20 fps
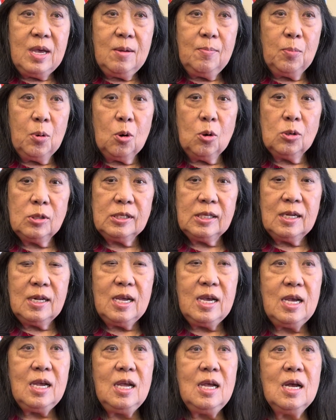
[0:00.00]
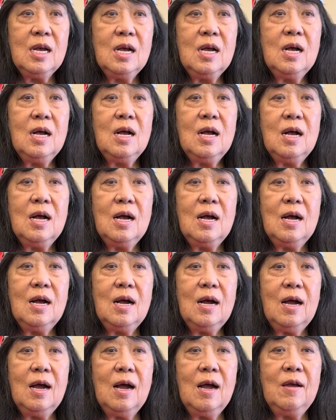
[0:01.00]
personally,
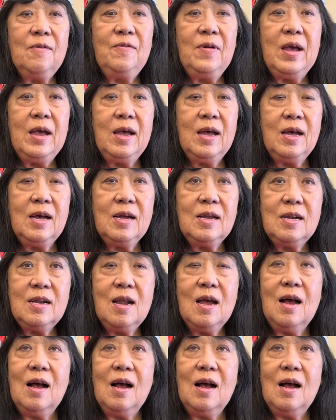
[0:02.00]
I've had